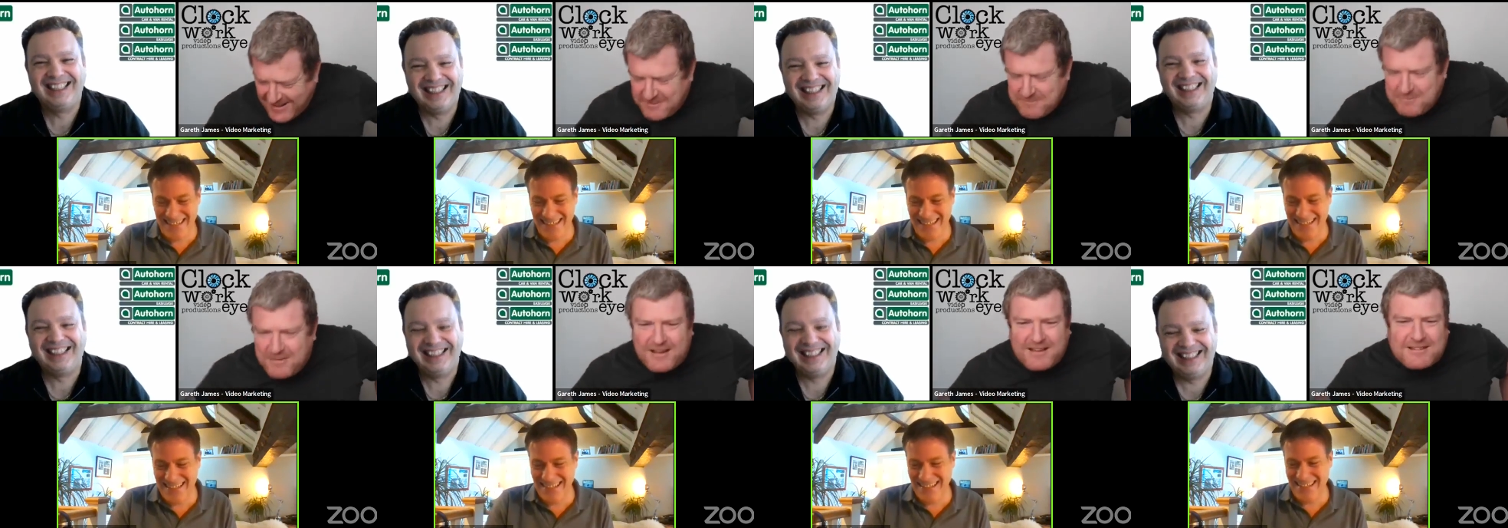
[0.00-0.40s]

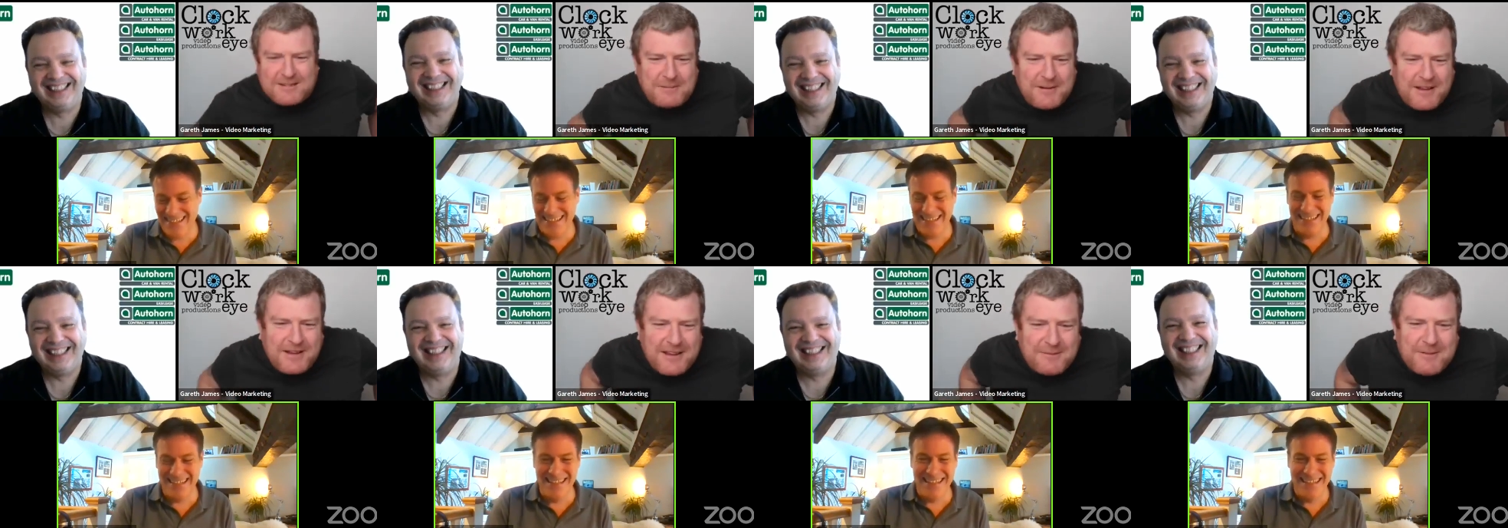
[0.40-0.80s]
Speaker 1: makes
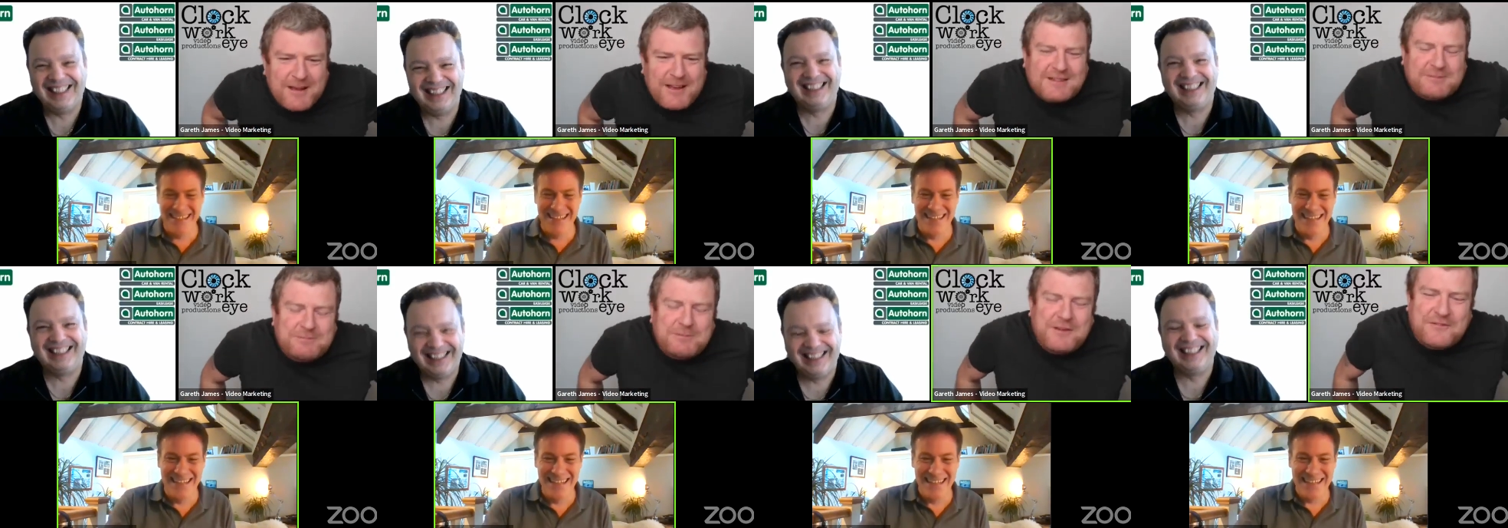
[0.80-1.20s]
me
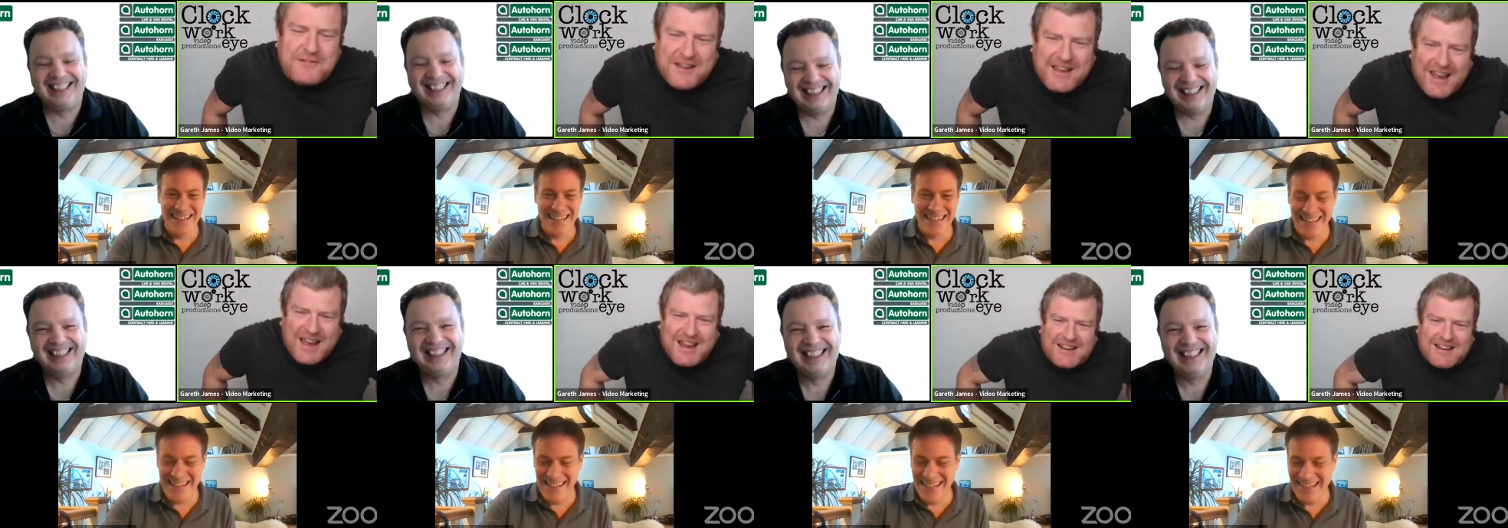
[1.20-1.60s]
makes me
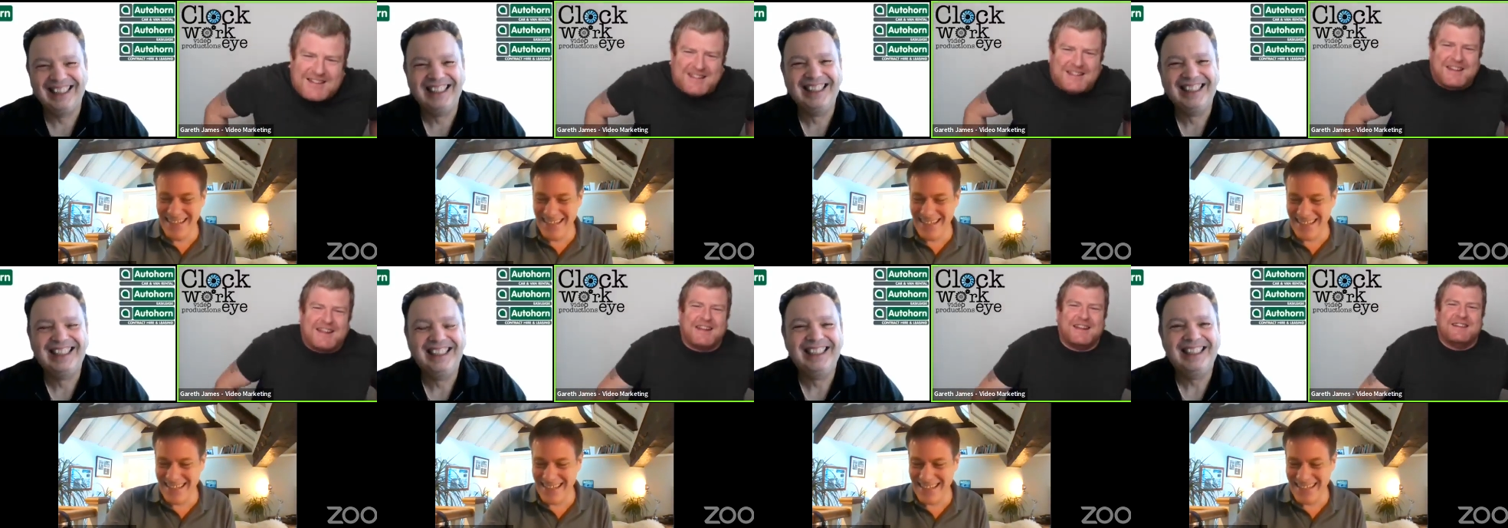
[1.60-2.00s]
forget
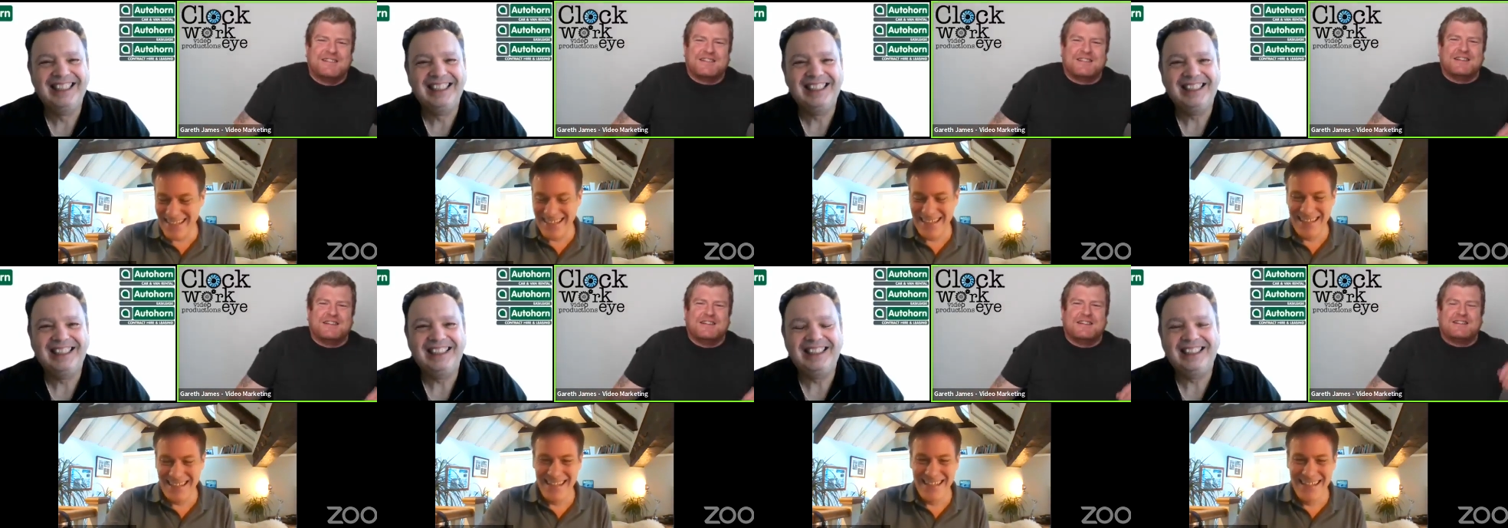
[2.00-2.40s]

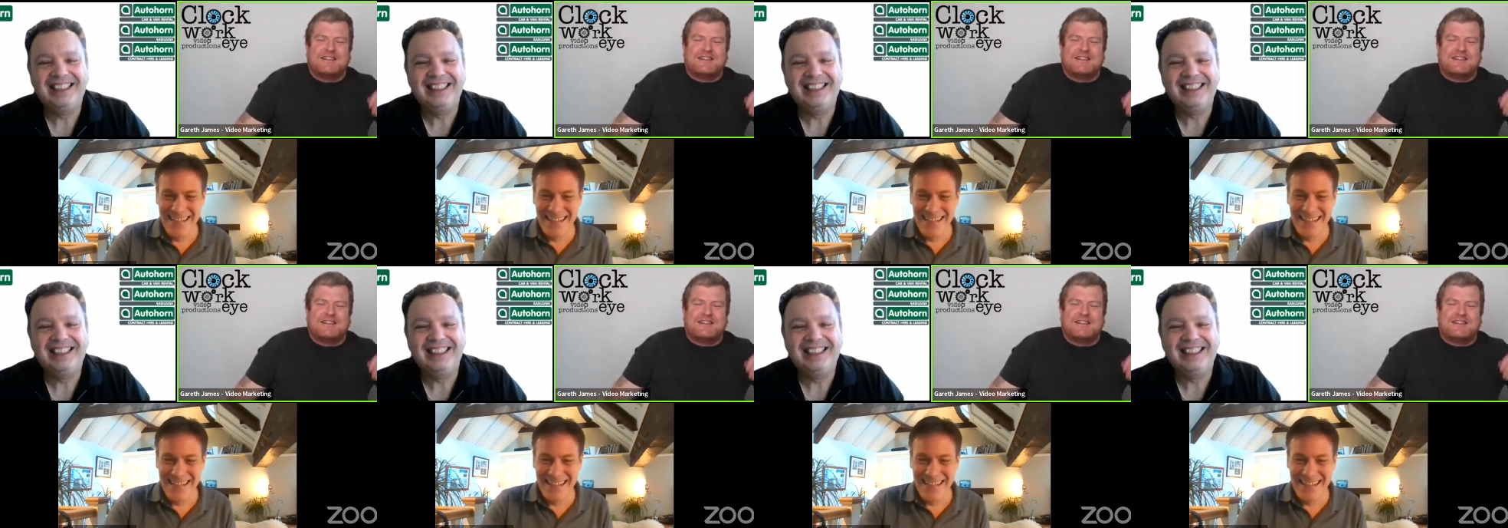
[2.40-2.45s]
things and